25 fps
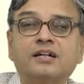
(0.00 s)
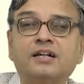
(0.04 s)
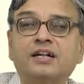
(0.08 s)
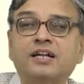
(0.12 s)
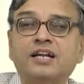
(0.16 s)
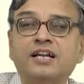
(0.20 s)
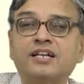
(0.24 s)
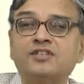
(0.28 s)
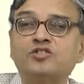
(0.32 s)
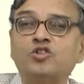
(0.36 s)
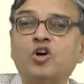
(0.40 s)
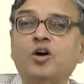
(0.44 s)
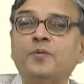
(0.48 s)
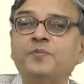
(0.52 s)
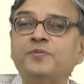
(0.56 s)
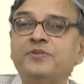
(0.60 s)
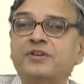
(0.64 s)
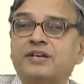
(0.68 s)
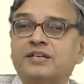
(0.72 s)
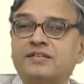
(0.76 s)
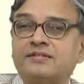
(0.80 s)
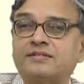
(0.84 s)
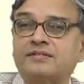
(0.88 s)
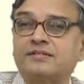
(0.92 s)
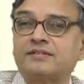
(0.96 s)
It is
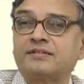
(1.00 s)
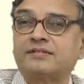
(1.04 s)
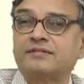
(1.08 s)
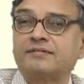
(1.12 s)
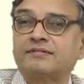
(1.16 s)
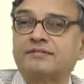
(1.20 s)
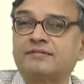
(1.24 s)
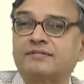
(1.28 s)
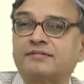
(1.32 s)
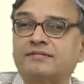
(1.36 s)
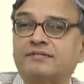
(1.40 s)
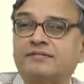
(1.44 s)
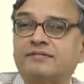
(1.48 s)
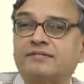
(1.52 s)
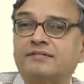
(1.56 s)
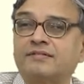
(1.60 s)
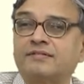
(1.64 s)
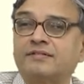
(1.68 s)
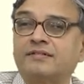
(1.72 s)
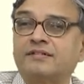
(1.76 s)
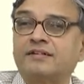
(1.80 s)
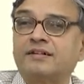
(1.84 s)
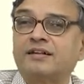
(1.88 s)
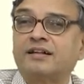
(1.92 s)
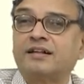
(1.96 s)
obvious.
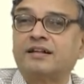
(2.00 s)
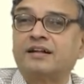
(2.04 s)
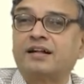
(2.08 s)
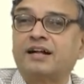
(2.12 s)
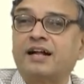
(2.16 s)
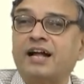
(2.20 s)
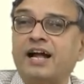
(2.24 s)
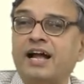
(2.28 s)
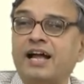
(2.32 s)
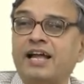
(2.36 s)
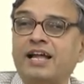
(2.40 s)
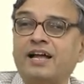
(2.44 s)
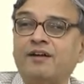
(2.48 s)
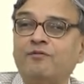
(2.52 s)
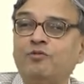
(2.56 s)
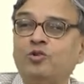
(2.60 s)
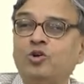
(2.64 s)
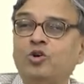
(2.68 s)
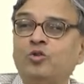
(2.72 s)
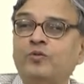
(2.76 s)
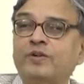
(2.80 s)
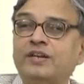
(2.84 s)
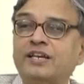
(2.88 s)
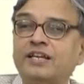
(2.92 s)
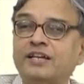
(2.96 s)
I have
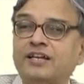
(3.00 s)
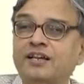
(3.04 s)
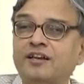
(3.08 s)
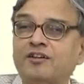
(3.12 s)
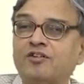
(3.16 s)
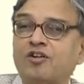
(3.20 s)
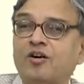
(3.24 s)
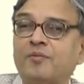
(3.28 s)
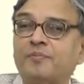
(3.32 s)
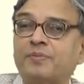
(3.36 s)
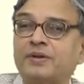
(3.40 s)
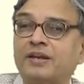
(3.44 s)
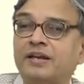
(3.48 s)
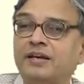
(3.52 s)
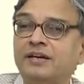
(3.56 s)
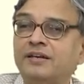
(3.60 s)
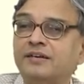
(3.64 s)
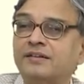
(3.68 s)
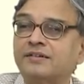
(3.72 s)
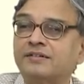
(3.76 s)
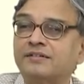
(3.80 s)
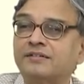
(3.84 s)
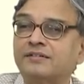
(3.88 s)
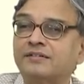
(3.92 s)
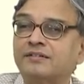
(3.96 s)
no vertical component
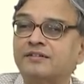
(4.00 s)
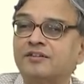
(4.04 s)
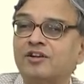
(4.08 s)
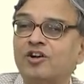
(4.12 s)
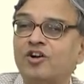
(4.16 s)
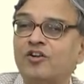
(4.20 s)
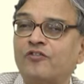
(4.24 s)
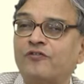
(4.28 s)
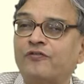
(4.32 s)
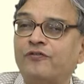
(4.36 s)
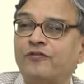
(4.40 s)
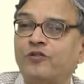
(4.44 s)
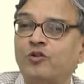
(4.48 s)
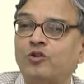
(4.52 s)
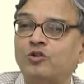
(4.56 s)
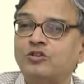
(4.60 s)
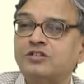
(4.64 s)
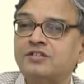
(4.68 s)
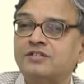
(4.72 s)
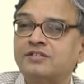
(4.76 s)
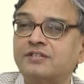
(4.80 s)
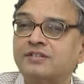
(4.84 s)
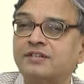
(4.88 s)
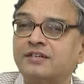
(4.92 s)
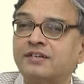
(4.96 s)
of
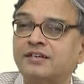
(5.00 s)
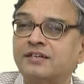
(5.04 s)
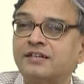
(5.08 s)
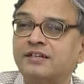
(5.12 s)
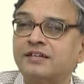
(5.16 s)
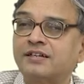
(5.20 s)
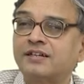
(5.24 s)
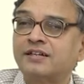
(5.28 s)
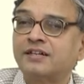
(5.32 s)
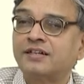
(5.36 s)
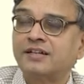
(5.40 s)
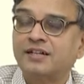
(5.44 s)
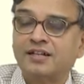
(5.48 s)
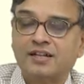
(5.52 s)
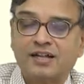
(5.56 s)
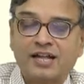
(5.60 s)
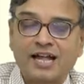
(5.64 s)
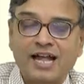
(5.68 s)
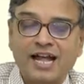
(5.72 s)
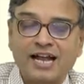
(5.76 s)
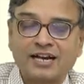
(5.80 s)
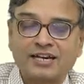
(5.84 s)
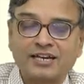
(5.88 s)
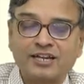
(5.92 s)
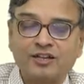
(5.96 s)
force
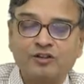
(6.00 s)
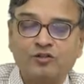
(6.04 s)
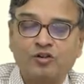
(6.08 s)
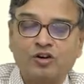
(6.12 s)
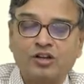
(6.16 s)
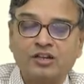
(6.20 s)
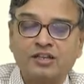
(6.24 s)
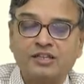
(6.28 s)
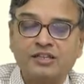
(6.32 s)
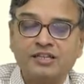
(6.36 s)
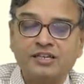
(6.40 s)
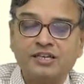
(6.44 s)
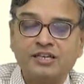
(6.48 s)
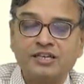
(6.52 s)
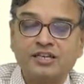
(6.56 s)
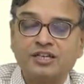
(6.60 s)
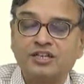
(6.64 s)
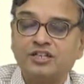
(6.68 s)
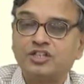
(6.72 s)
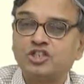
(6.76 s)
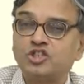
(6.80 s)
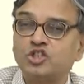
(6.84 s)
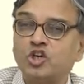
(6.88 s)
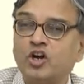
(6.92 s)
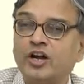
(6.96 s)
acting on the
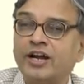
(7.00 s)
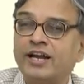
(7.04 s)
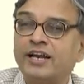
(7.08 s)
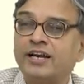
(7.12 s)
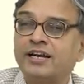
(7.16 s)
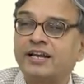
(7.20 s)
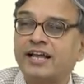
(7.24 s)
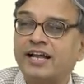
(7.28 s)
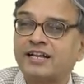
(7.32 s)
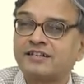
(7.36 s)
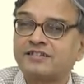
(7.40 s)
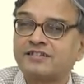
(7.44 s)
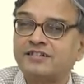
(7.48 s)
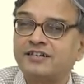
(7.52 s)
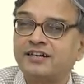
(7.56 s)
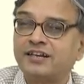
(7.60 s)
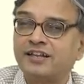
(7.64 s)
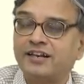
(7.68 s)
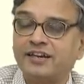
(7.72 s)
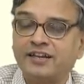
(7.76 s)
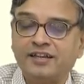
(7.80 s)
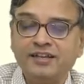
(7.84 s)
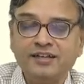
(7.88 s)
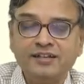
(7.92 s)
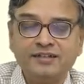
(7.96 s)
joint
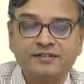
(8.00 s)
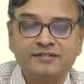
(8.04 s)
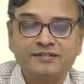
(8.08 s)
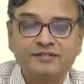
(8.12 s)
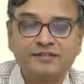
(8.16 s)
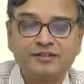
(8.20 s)
externally.